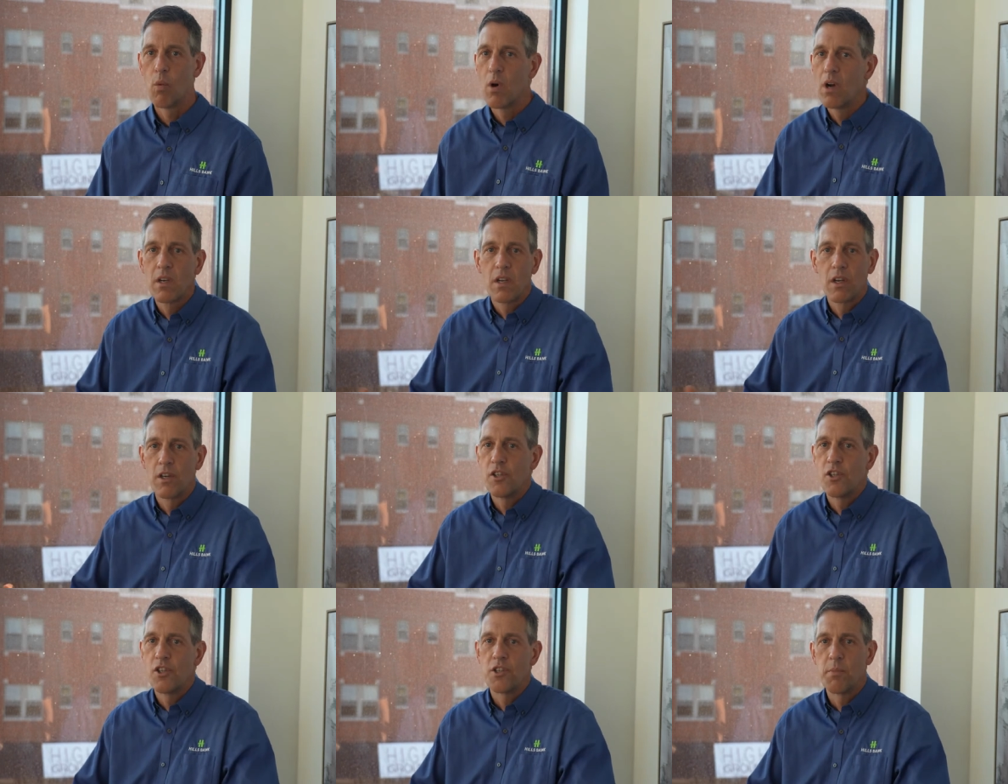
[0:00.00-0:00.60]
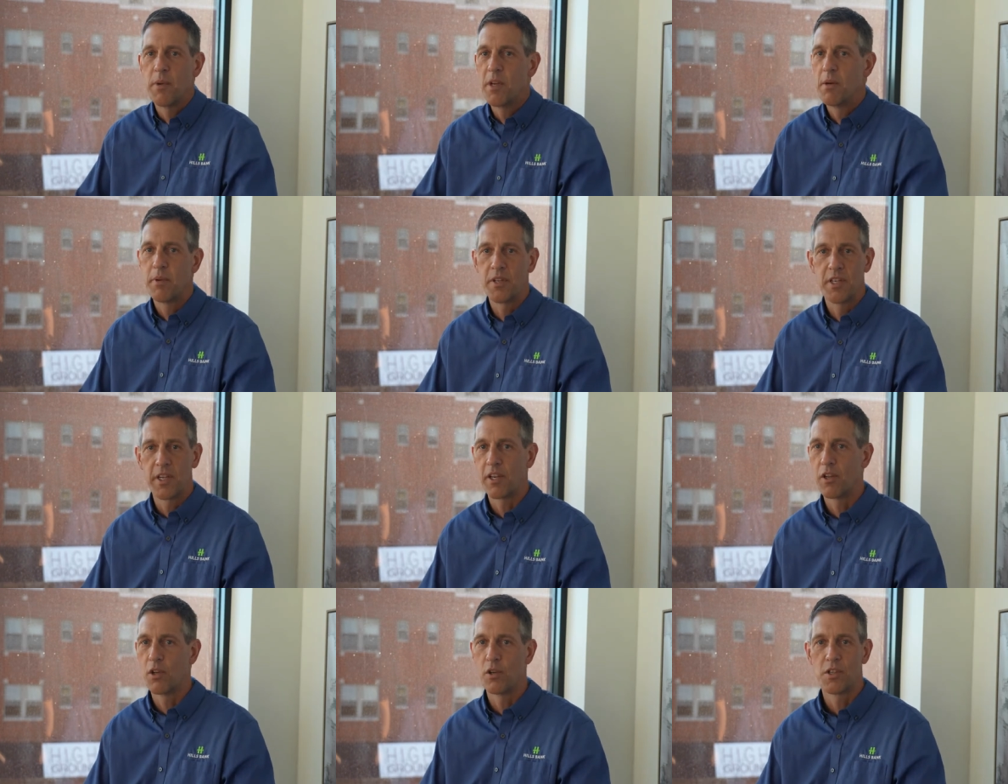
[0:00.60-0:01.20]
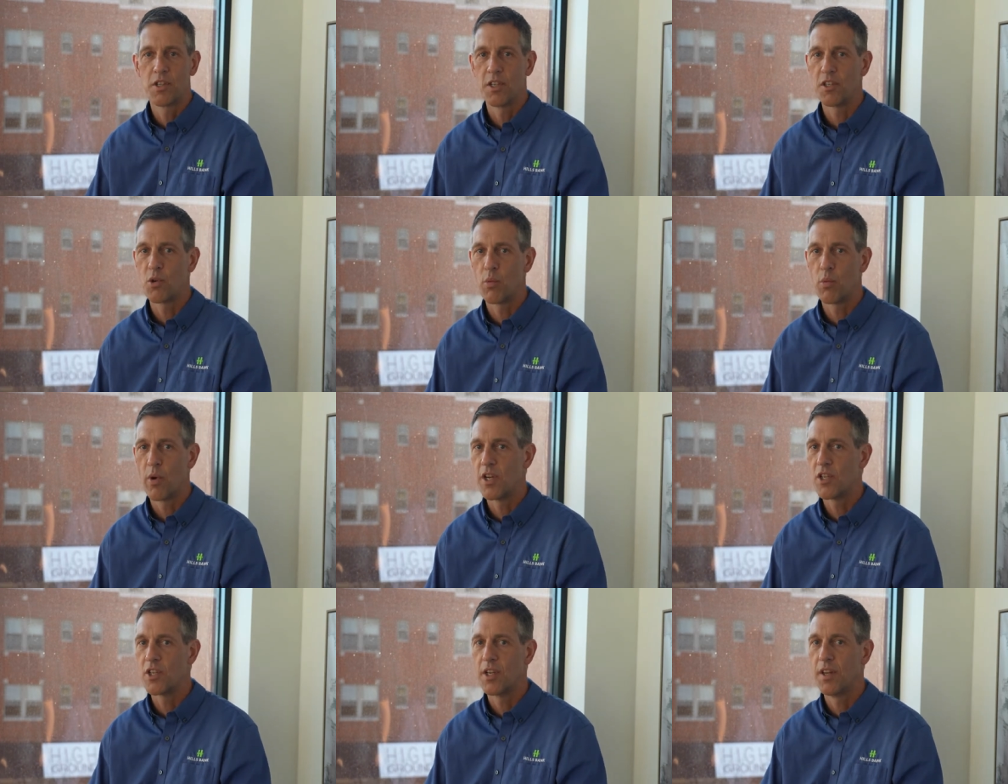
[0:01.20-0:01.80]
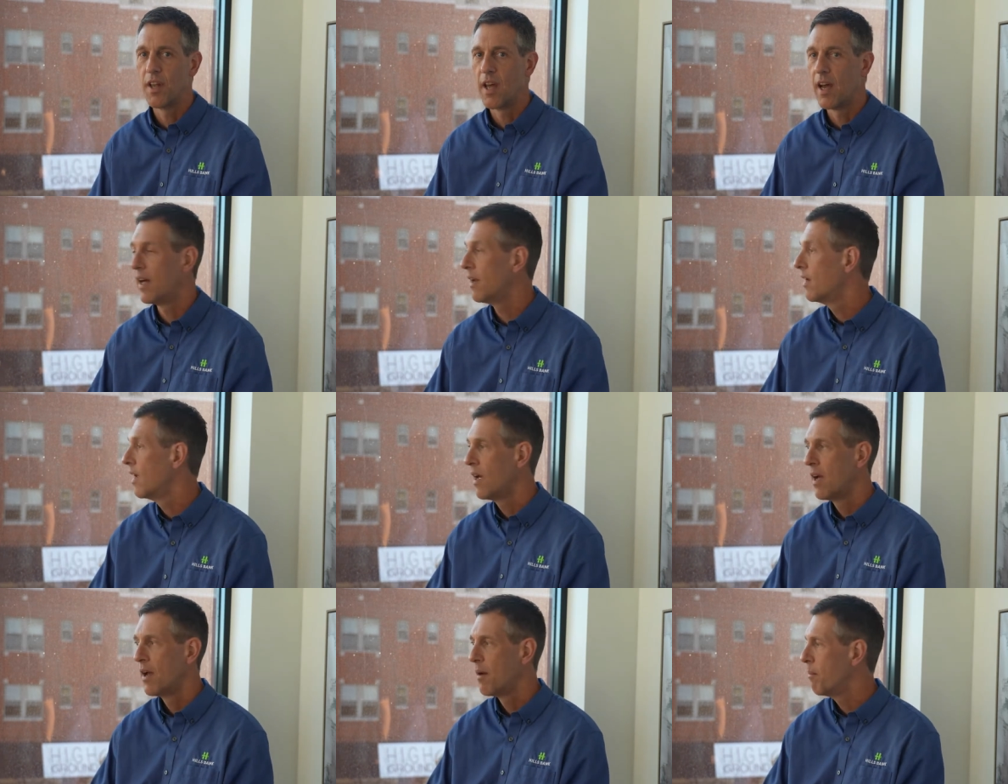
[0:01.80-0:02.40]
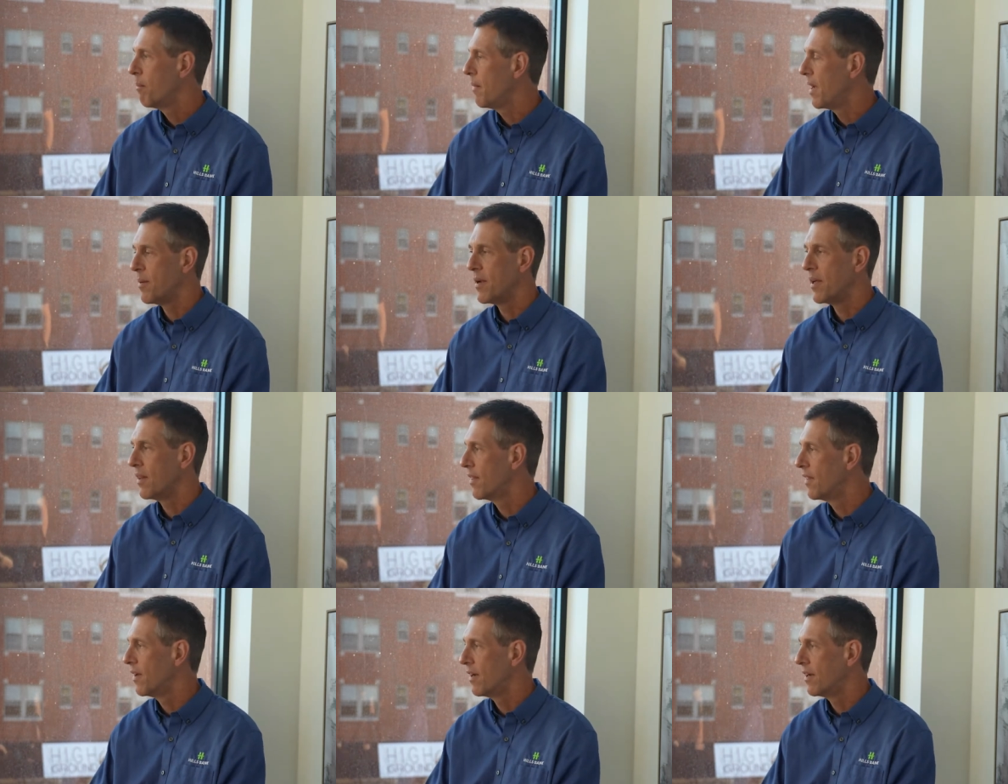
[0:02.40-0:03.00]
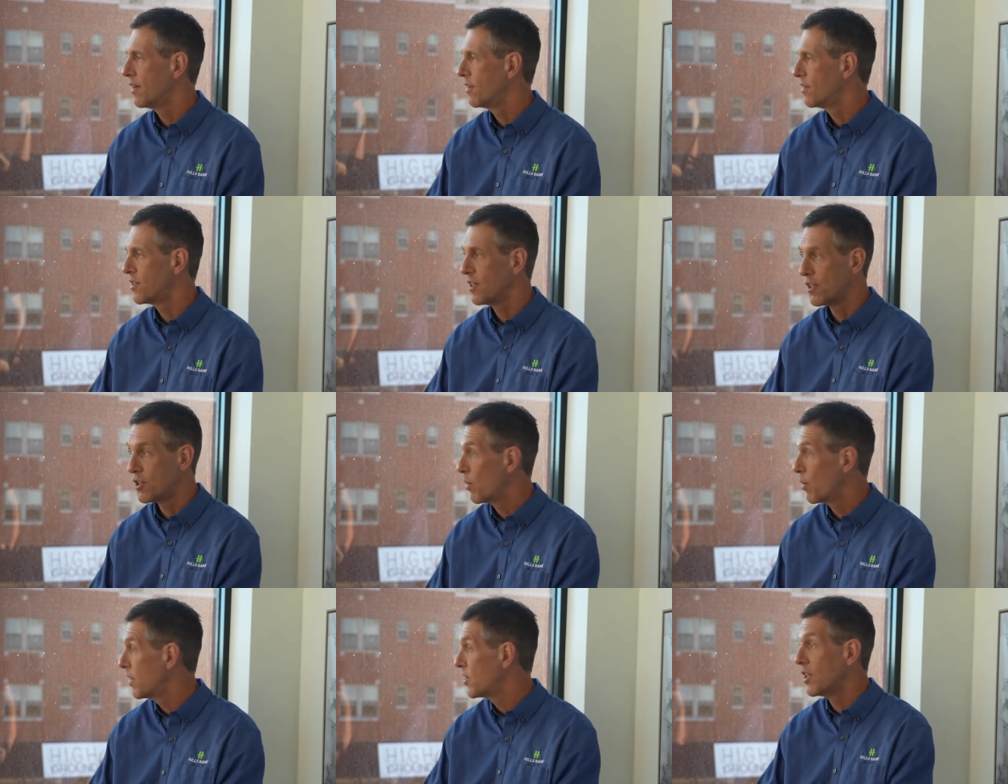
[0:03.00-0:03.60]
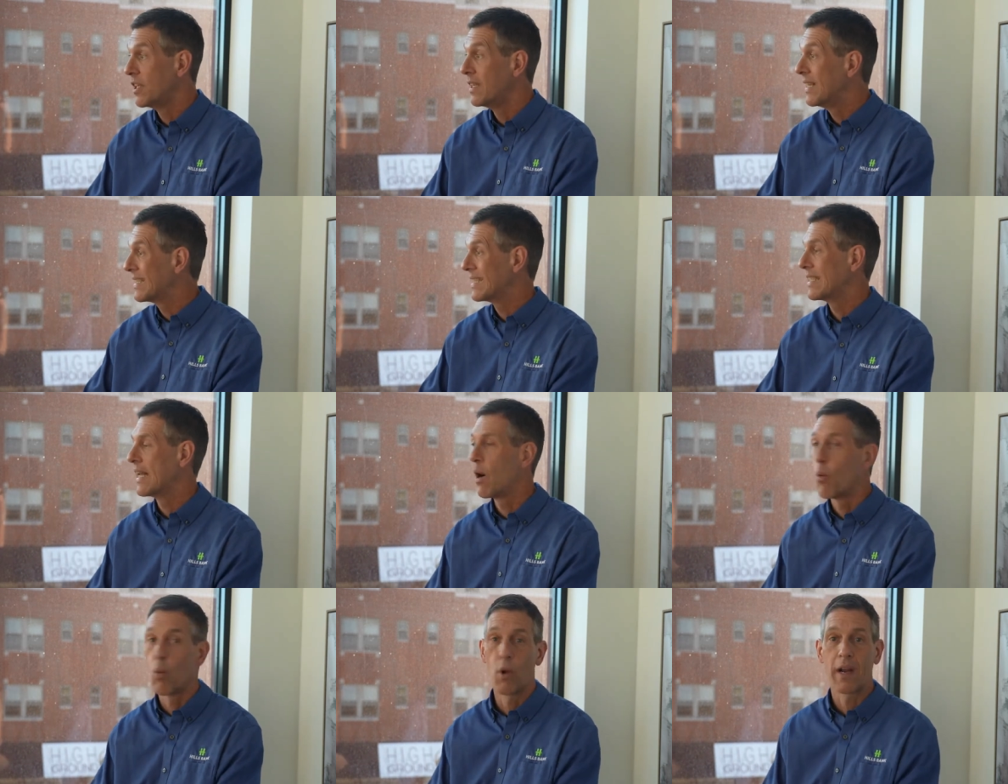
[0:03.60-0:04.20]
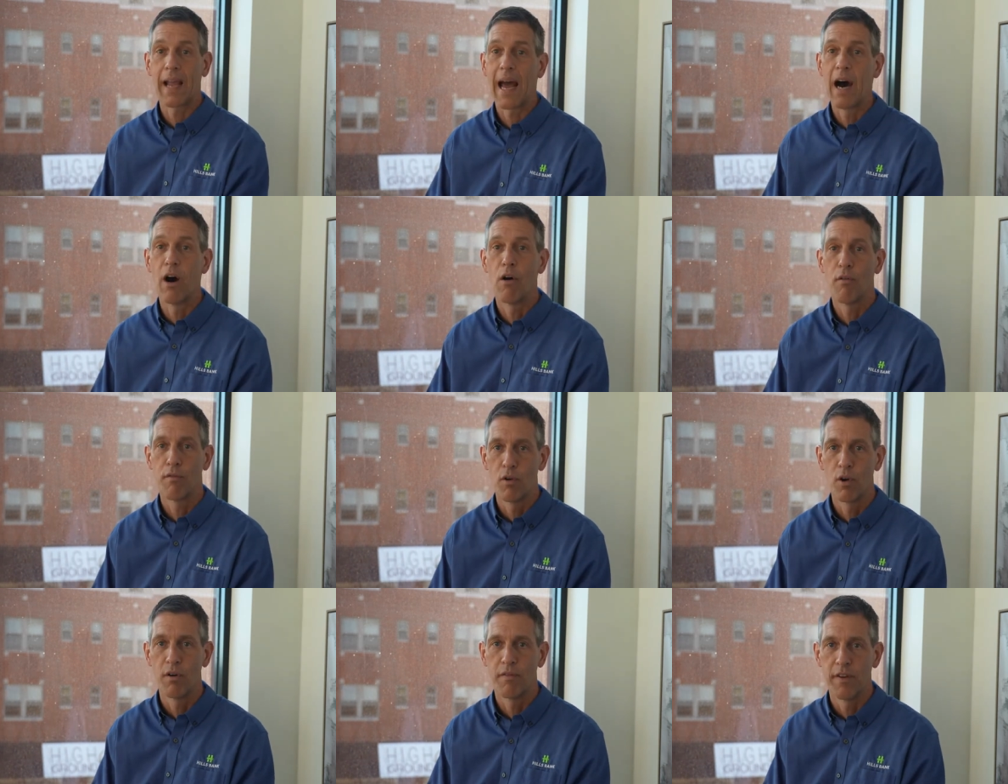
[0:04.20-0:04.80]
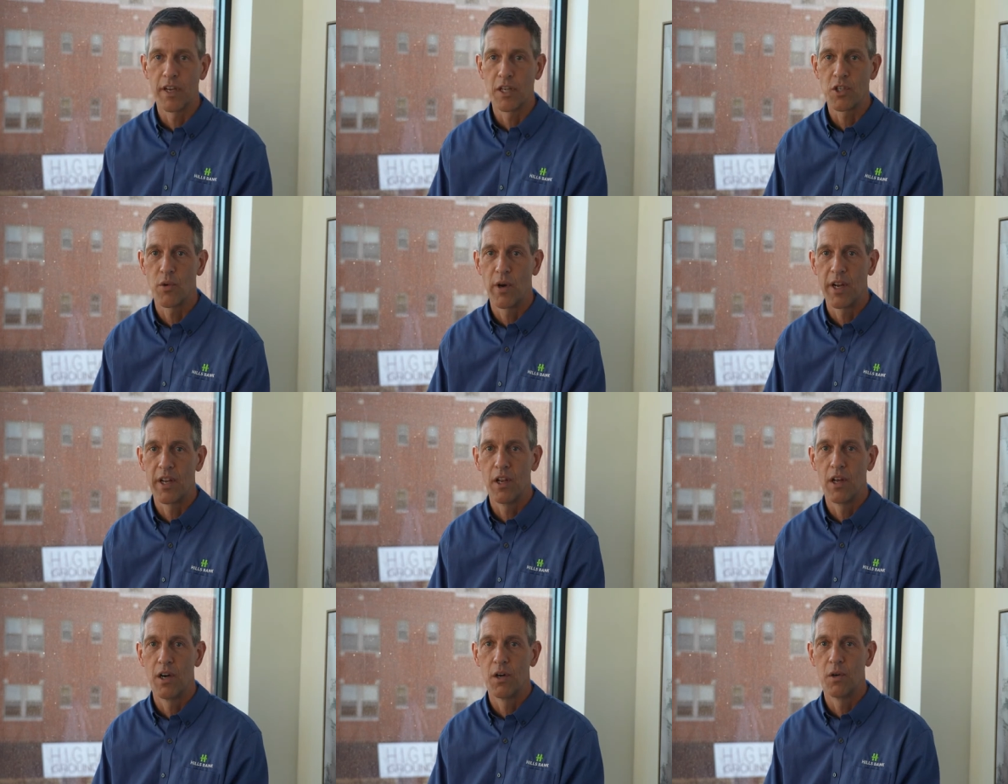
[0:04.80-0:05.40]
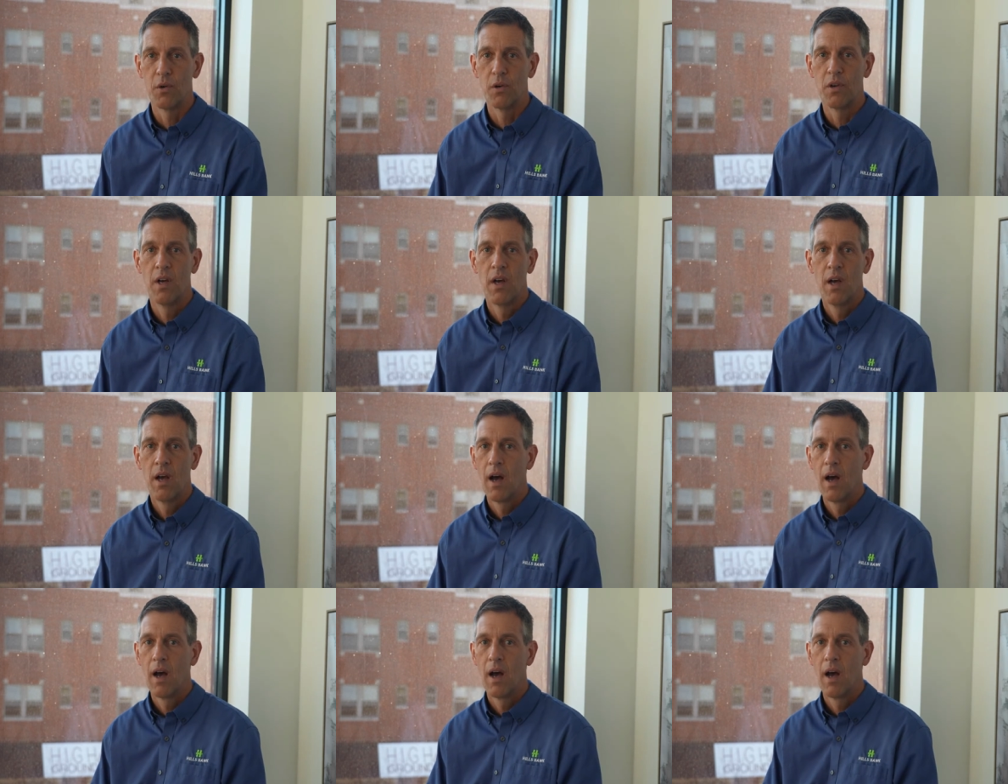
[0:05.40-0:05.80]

one could just be a particular situation that maybe their situation does not work out for a fixed rate loan